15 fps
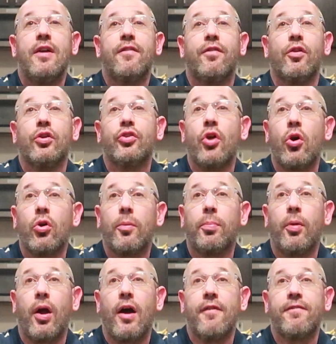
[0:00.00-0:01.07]
for a total
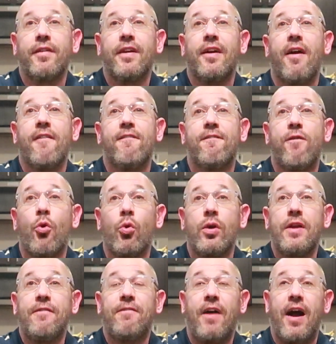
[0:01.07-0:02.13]
profit of
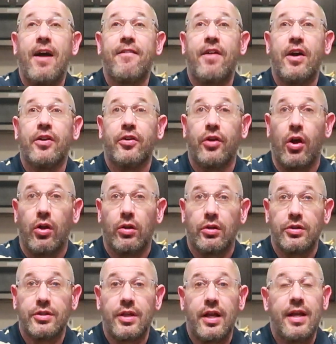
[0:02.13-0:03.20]

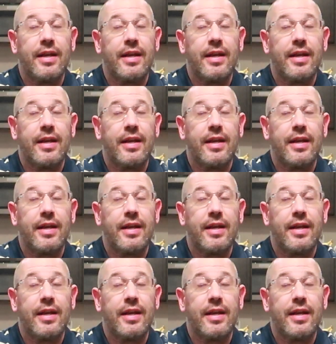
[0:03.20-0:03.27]
$4,500.